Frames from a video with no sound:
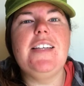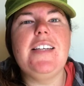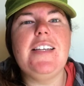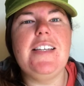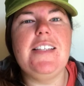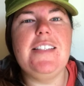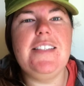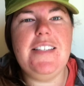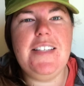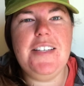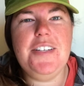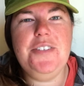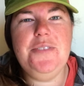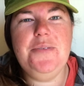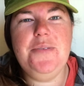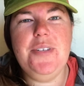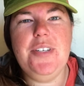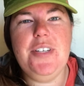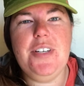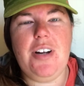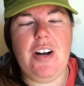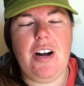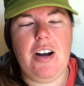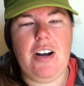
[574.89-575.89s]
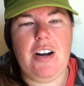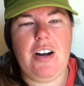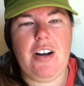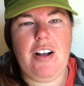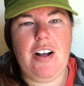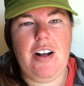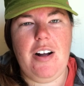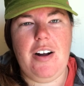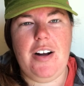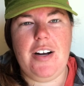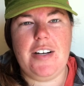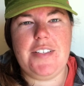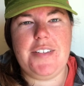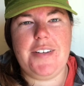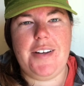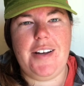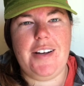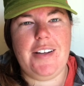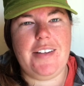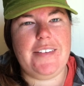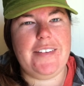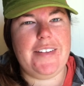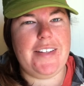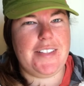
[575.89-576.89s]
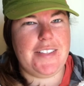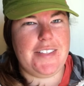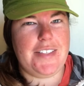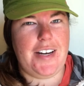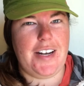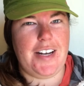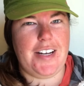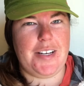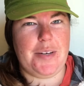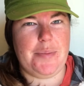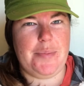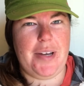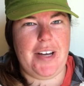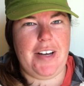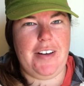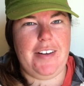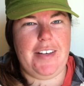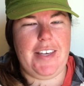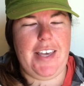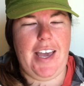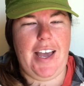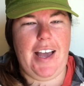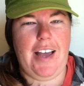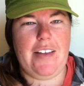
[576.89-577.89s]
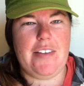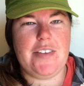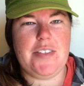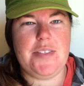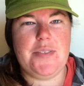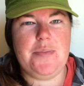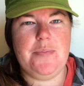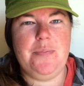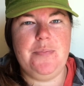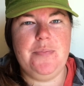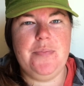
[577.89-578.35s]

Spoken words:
Continuing our car talk, let's talk about gas.